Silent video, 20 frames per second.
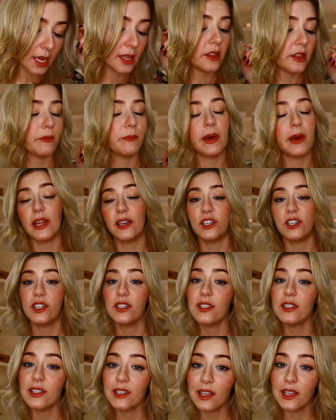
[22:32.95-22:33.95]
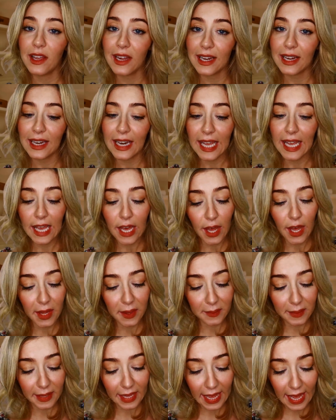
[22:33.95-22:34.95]
the bed just slightly,
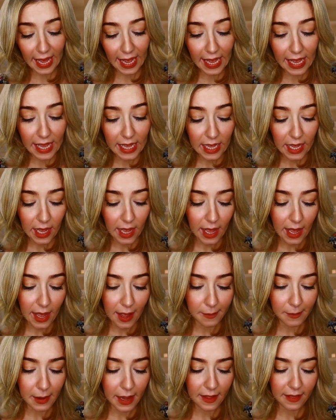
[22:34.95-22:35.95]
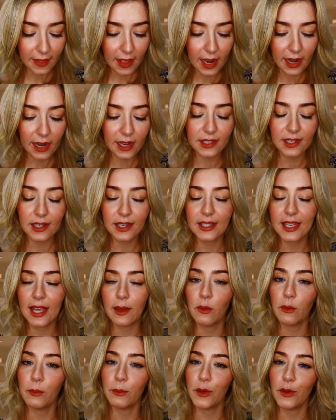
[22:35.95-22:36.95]
okay? And then, as I say,
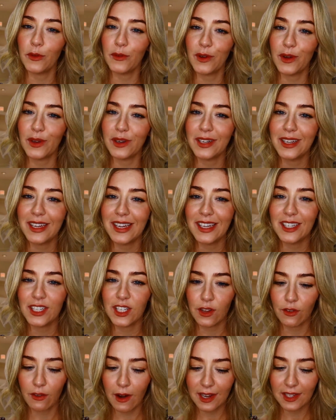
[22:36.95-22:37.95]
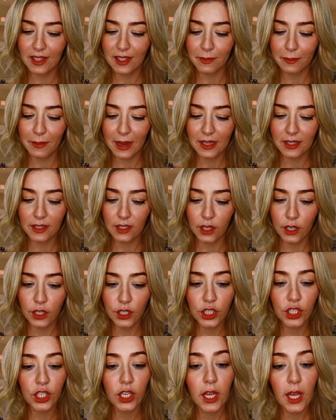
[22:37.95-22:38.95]
we'll move on to the rest of the
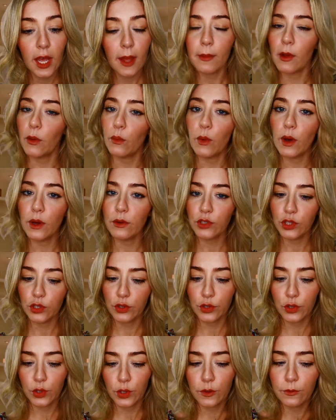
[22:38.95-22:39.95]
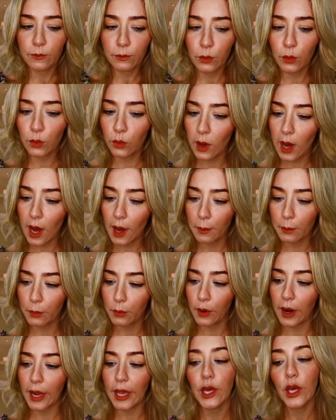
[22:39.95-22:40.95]
massage. But whilst you're sort of more
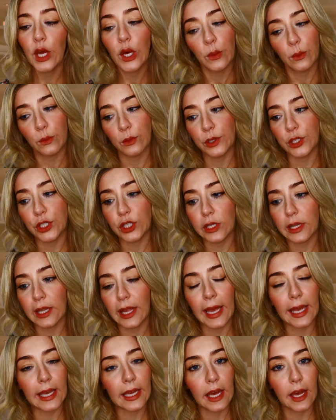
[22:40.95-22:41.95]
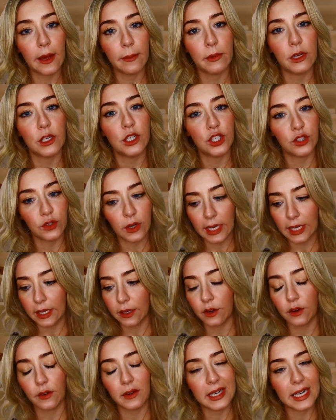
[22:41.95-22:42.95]
upright, would you like a drink
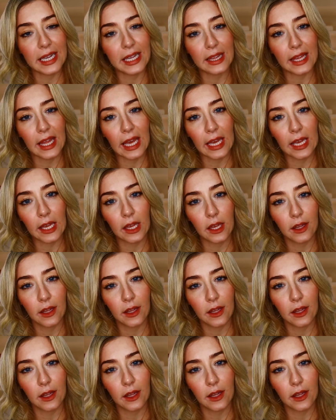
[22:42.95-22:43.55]
or anything?